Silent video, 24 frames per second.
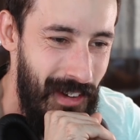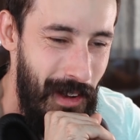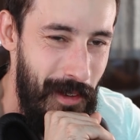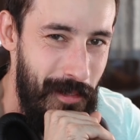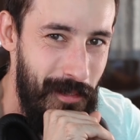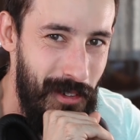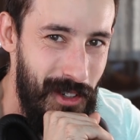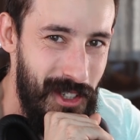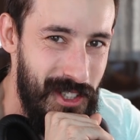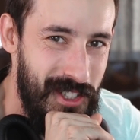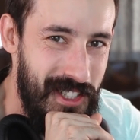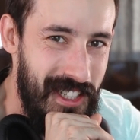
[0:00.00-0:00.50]
My
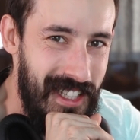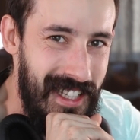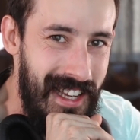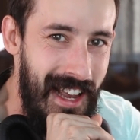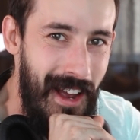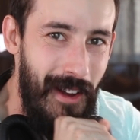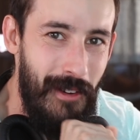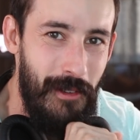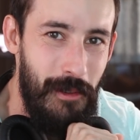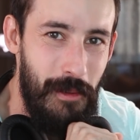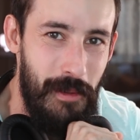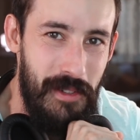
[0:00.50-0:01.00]
first
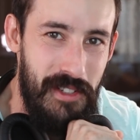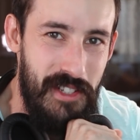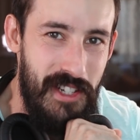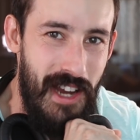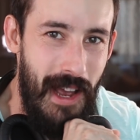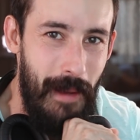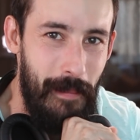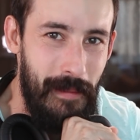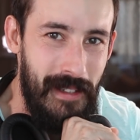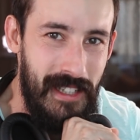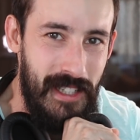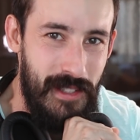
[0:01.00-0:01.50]
encounter with
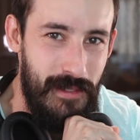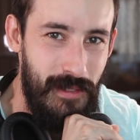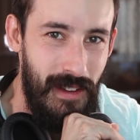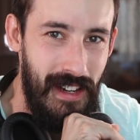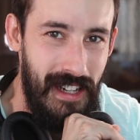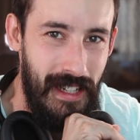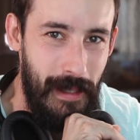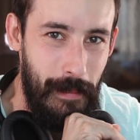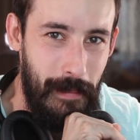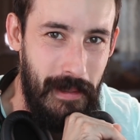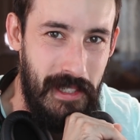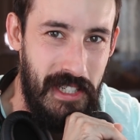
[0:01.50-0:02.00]
Japanese
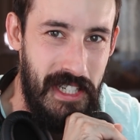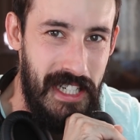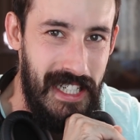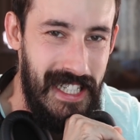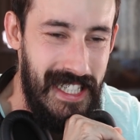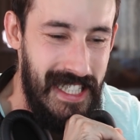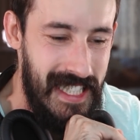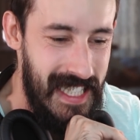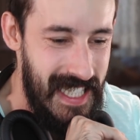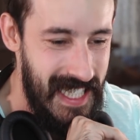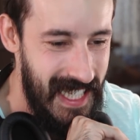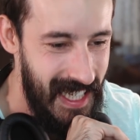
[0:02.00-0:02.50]
vending
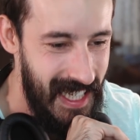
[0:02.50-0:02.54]
machines.